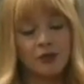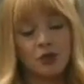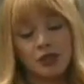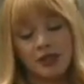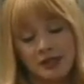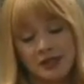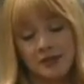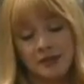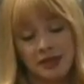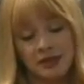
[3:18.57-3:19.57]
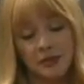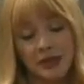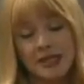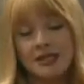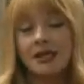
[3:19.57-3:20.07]
Unfortunately, it seems
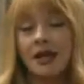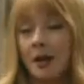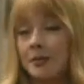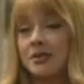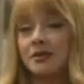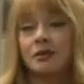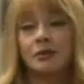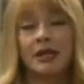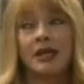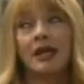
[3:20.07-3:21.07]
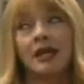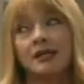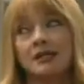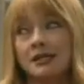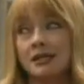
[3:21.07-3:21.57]
like the biggest obstacle we
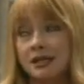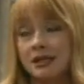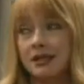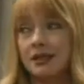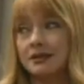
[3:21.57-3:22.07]
had is.